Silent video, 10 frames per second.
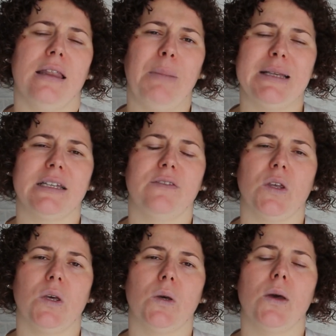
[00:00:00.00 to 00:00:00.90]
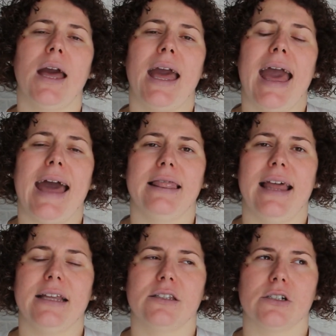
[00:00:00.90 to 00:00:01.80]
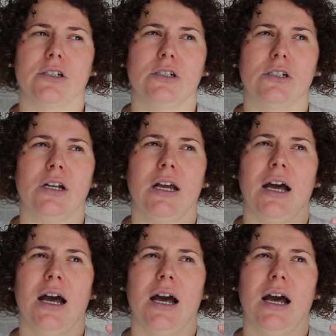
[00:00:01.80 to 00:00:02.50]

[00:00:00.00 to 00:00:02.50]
basic view and later